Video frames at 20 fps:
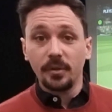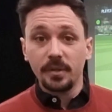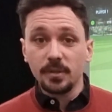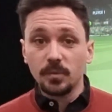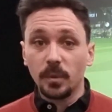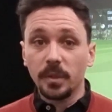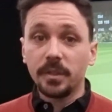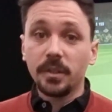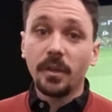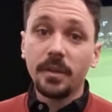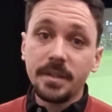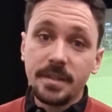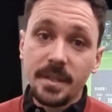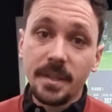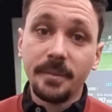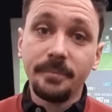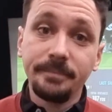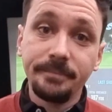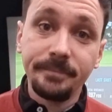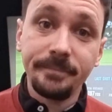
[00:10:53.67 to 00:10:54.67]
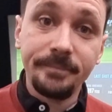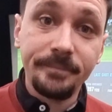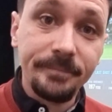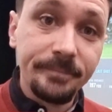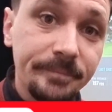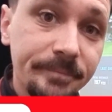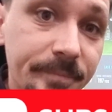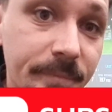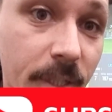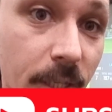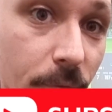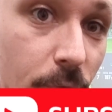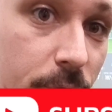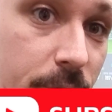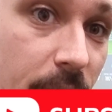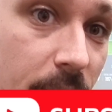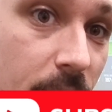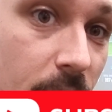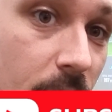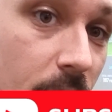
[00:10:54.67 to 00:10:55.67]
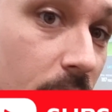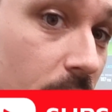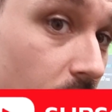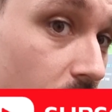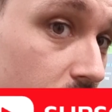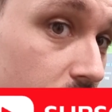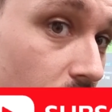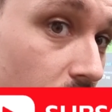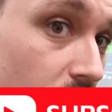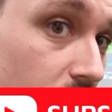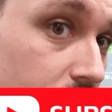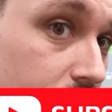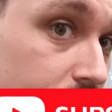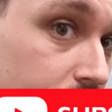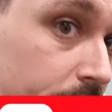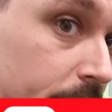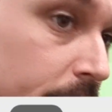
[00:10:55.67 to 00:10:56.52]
irons, 190. Give or take a yard.